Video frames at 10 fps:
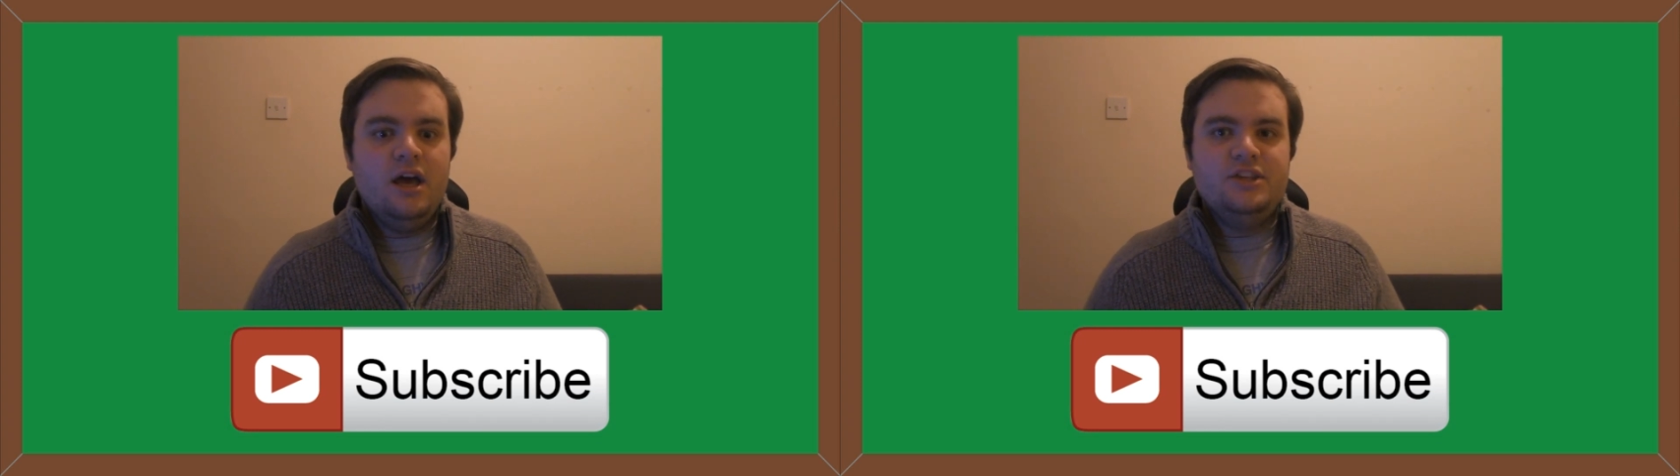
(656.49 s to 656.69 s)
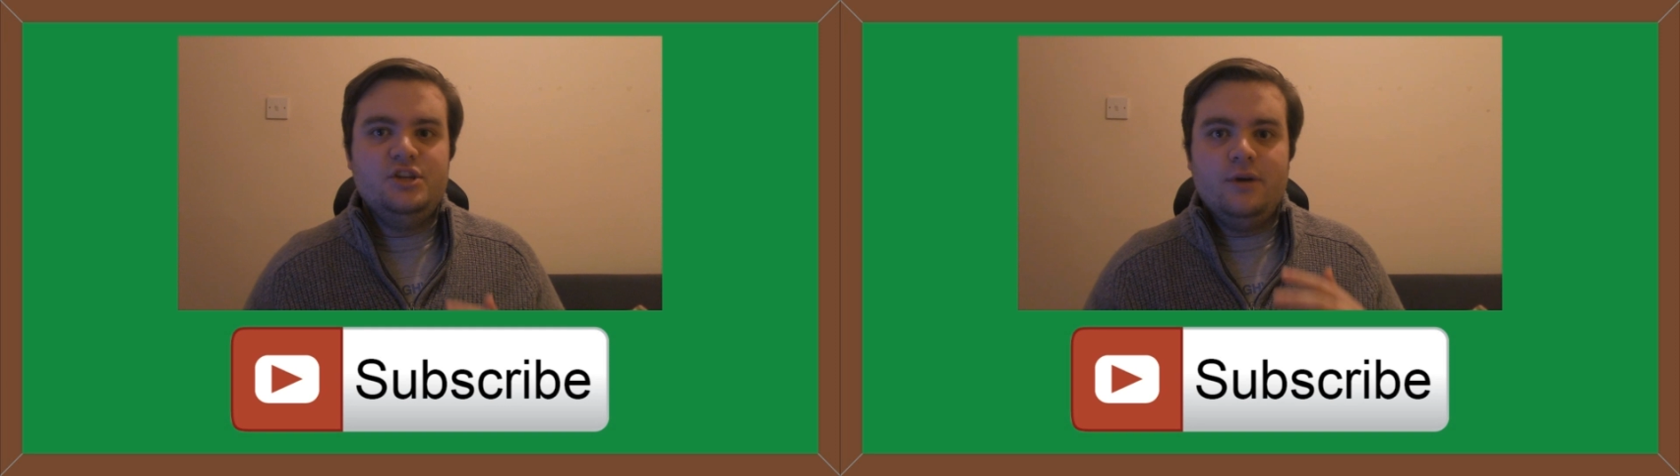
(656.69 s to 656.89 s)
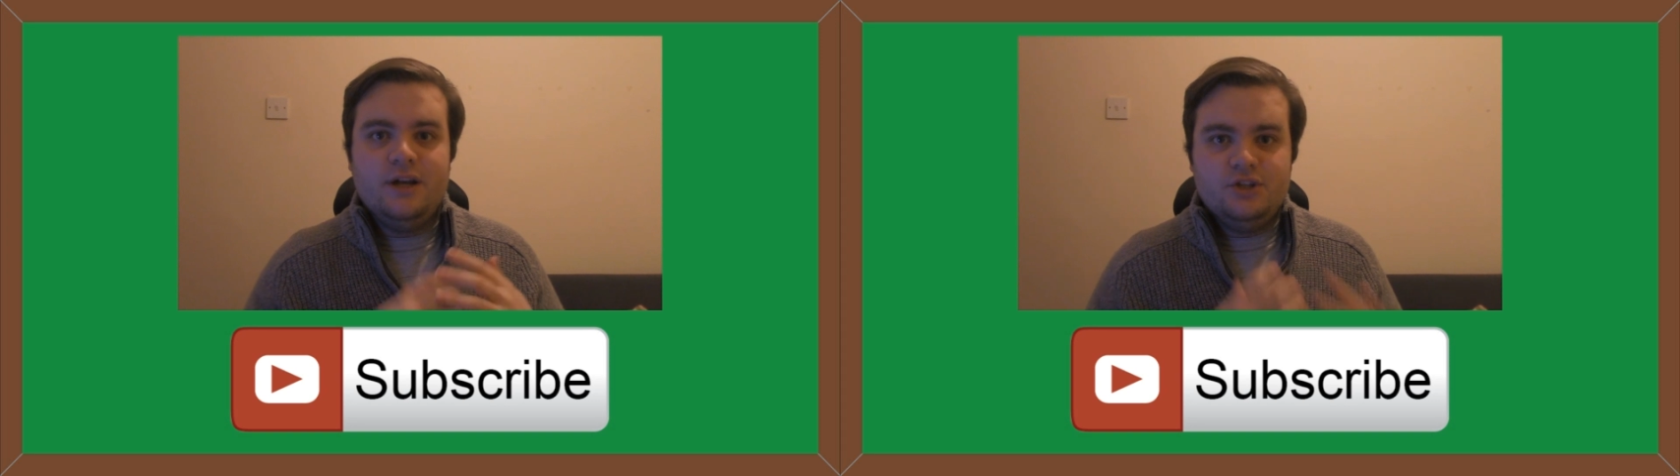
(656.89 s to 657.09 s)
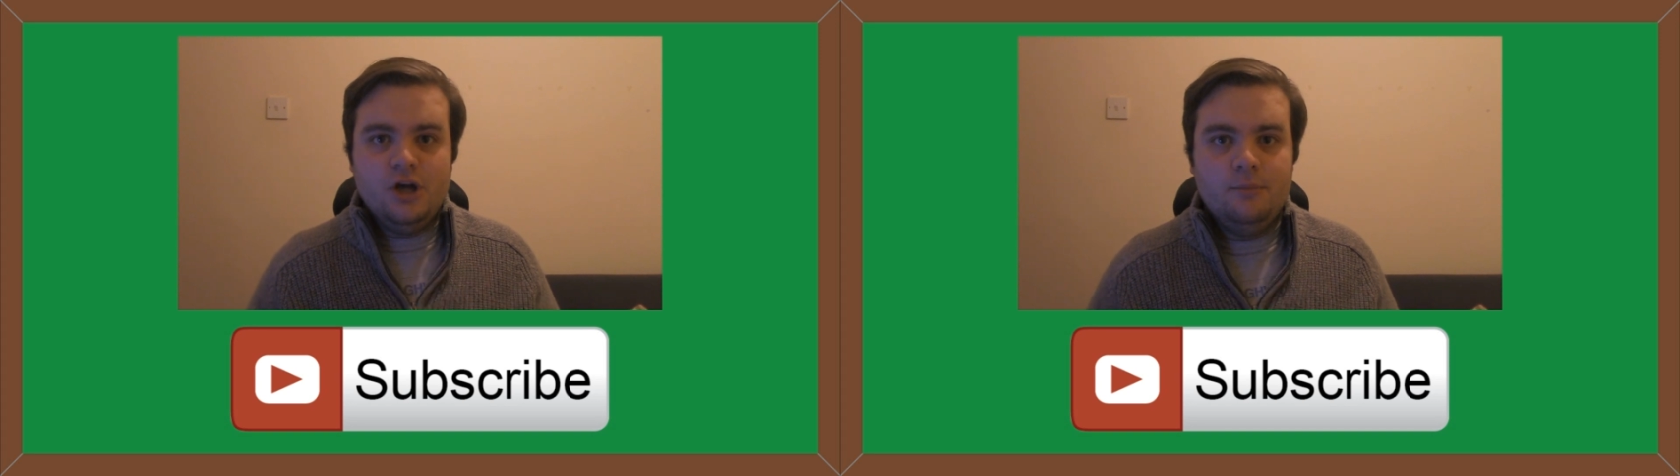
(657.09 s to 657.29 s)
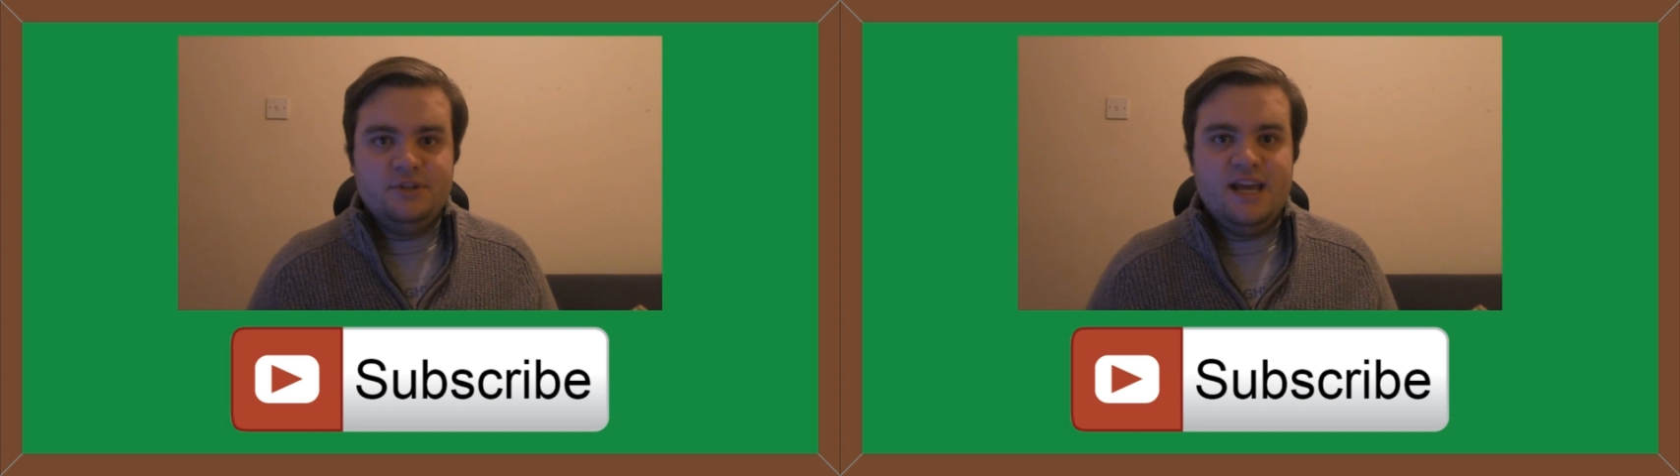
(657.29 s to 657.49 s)
doing a
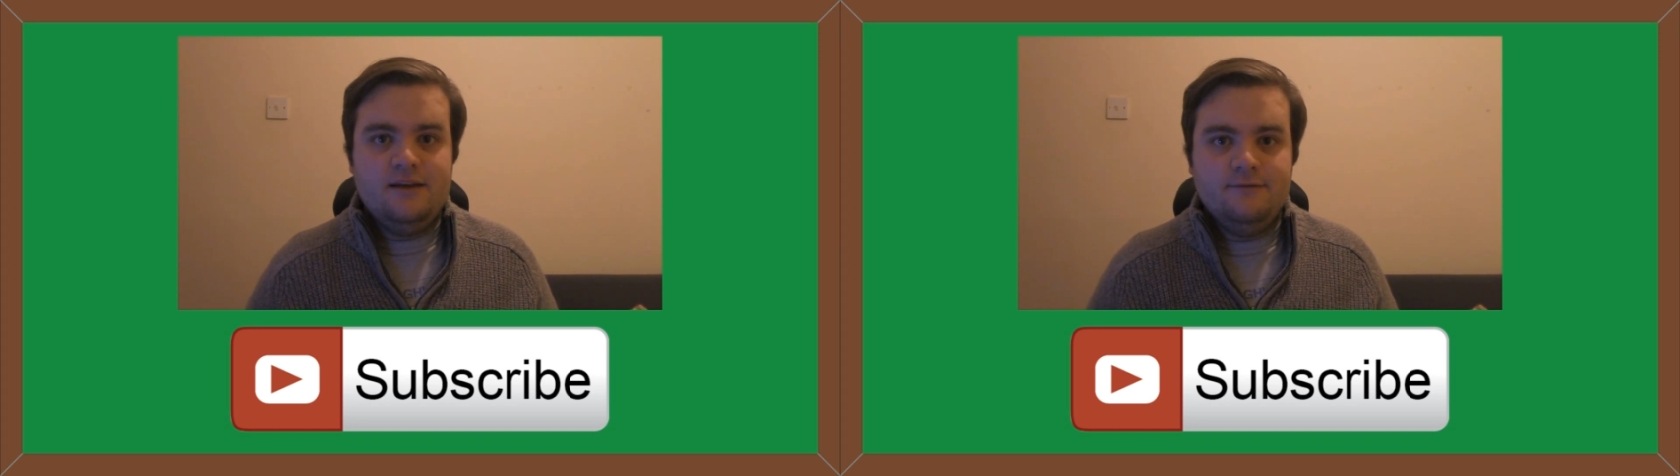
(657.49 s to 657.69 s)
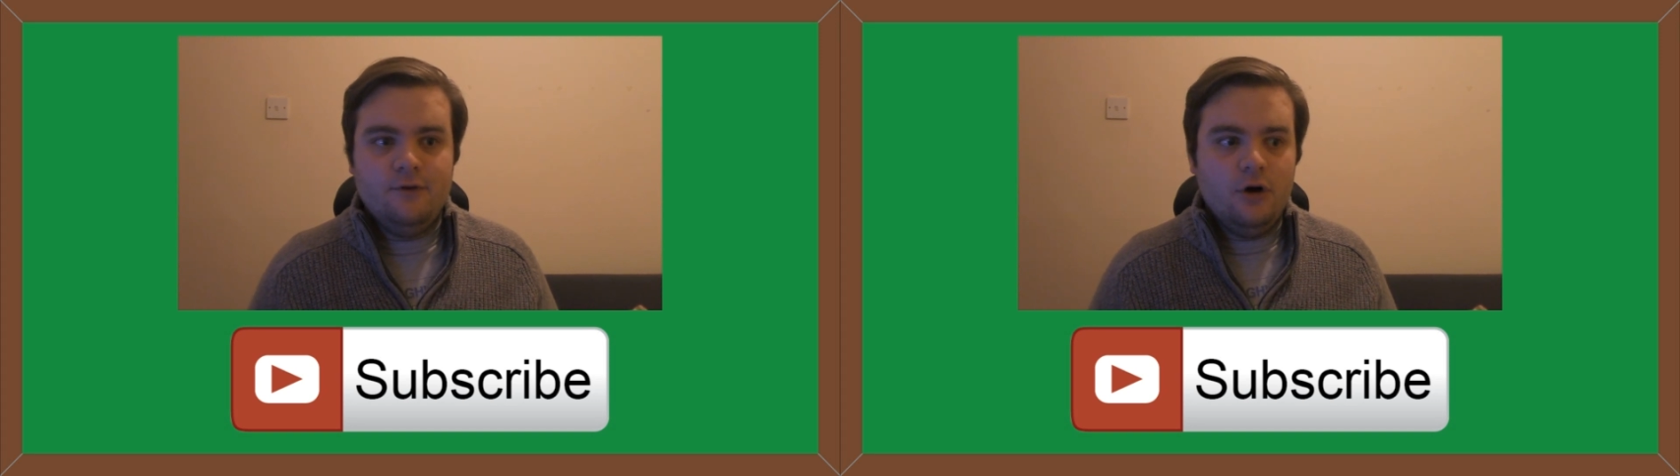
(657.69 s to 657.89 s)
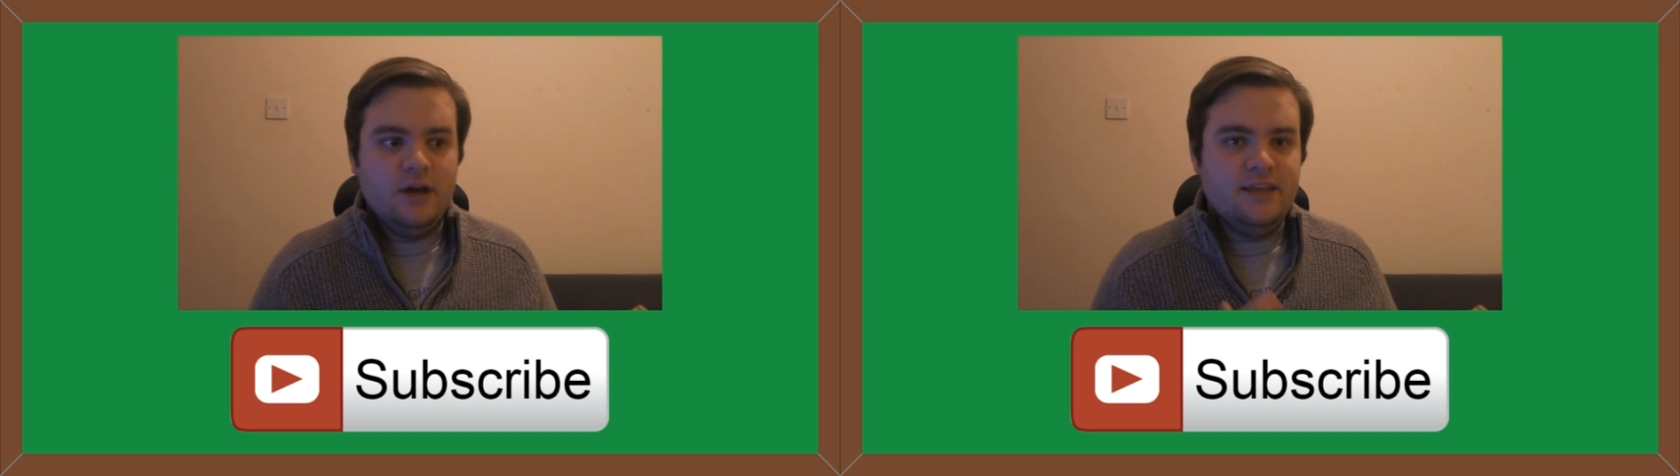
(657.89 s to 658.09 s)
top 10 for